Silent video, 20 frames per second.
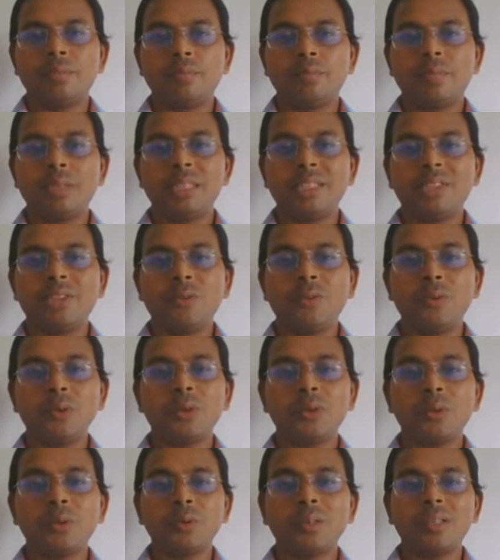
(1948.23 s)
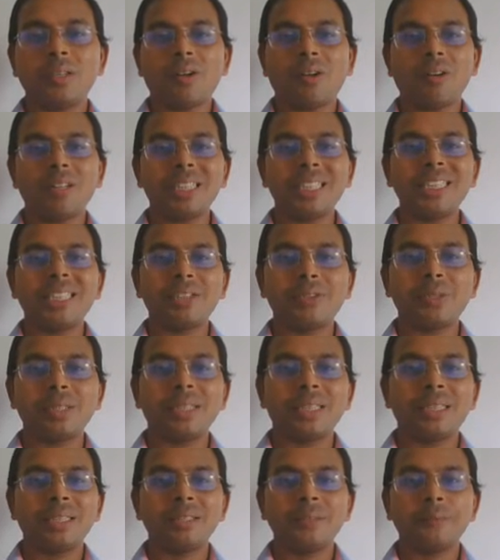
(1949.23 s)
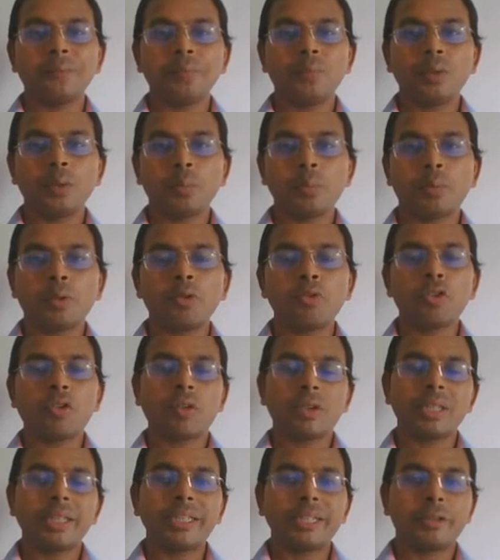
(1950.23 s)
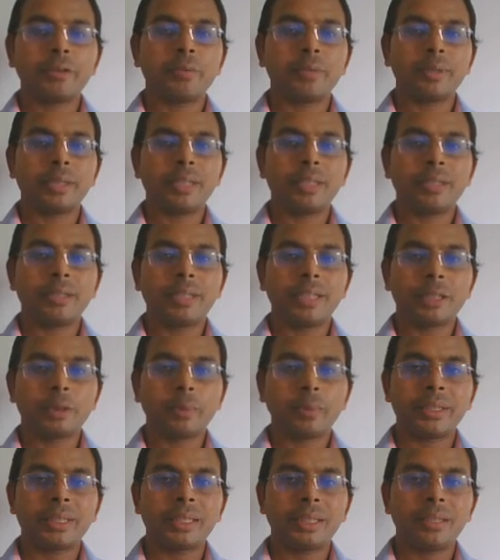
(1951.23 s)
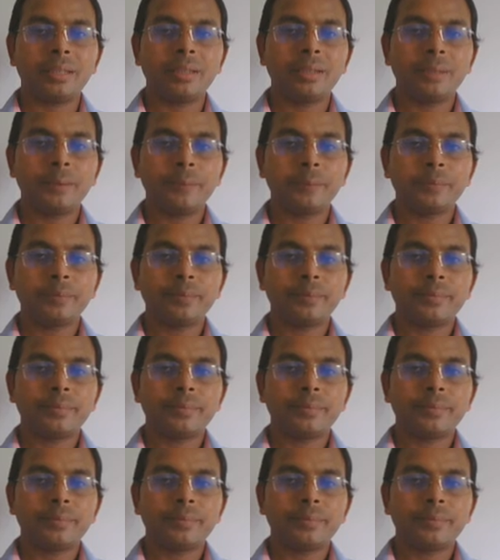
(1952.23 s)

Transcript: Please go through all the equation, prove all the expression,